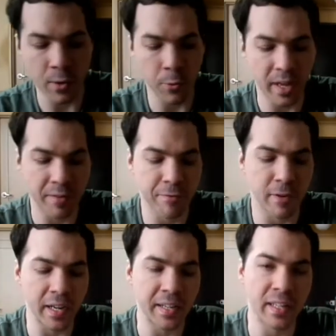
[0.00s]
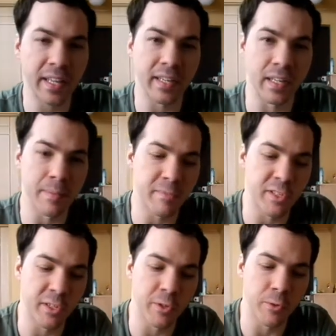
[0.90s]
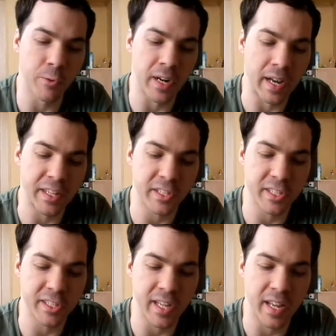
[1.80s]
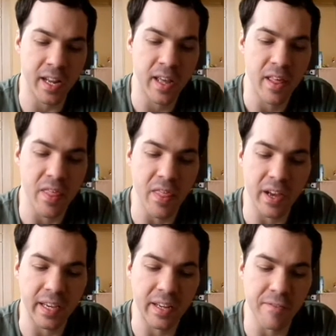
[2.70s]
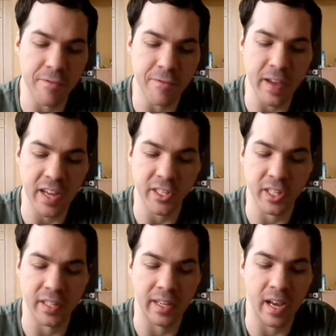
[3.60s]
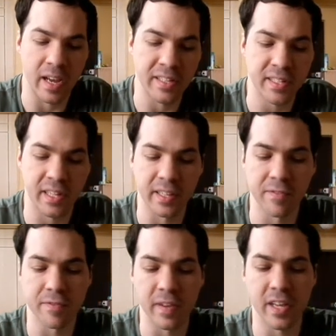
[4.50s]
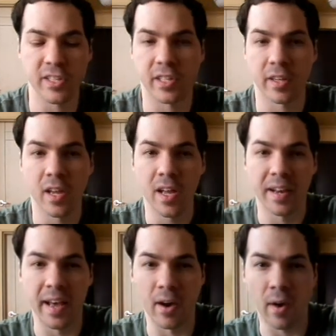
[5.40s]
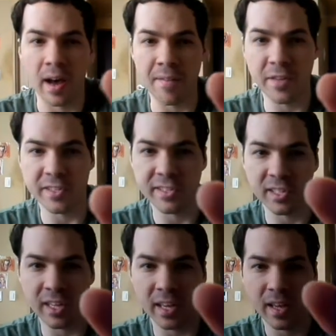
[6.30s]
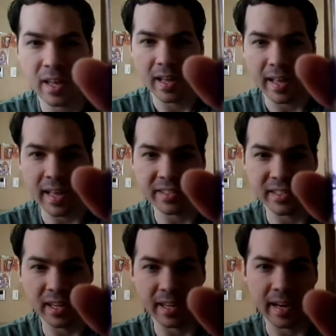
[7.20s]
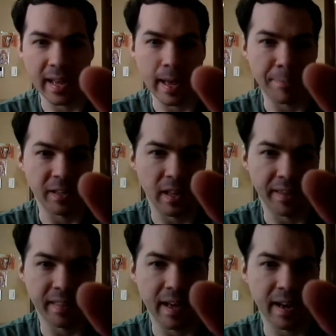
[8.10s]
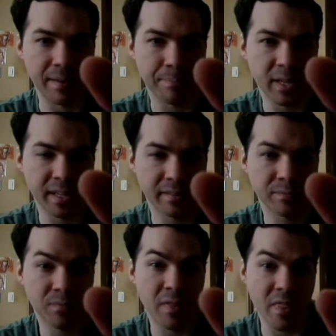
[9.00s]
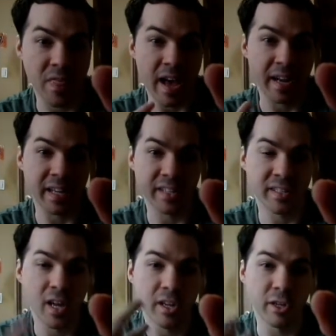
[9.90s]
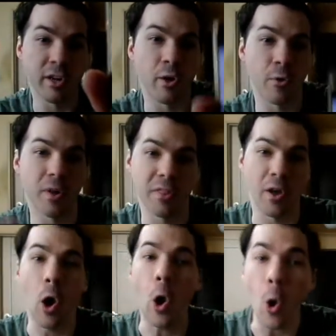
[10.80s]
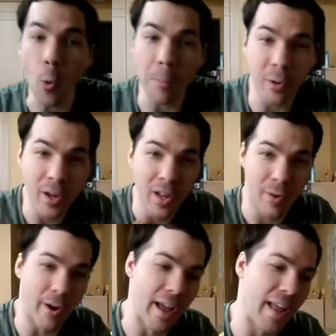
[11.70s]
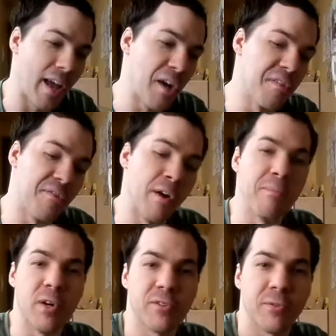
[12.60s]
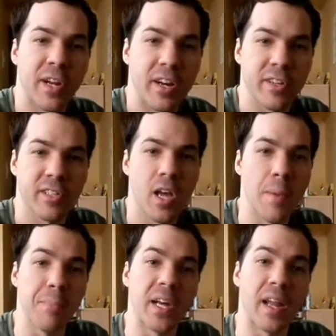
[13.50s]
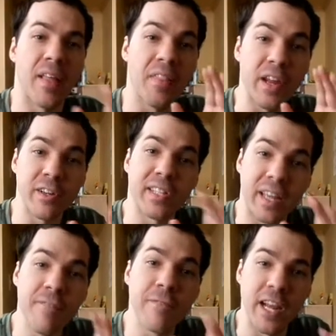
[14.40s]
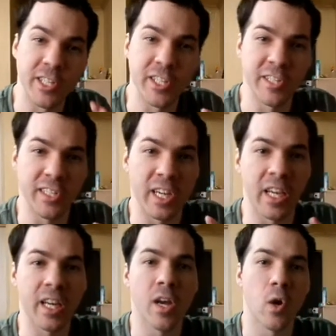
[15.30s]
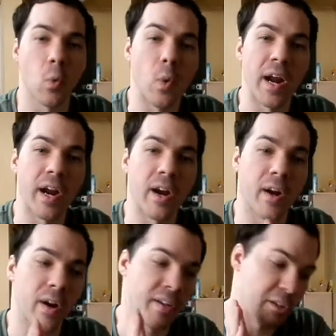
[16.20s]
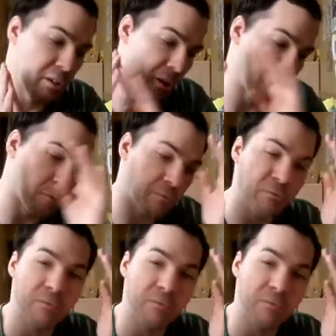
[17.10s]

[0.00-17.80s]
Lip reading: we finally come to what I just said, the confession, guys, the confession. Now, obviously, it's not going to happen like that, but that is, you know, the hope, right, of most readers. But there is a confession scene where, you know,